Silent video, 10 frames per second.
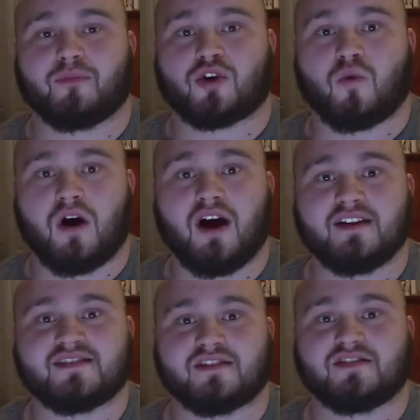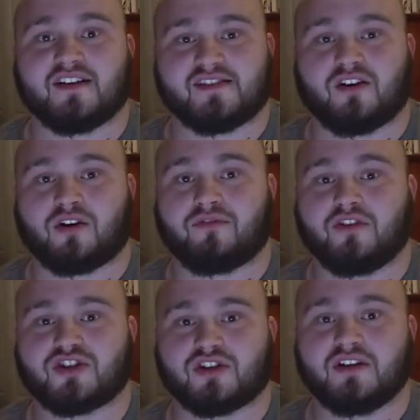from the quads and does it
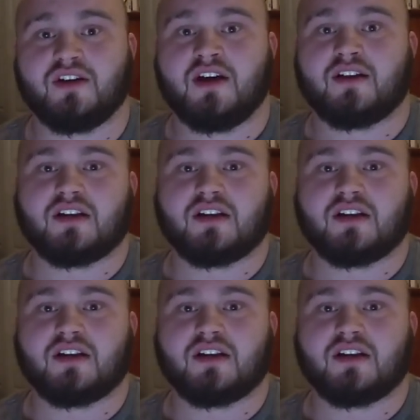artificially,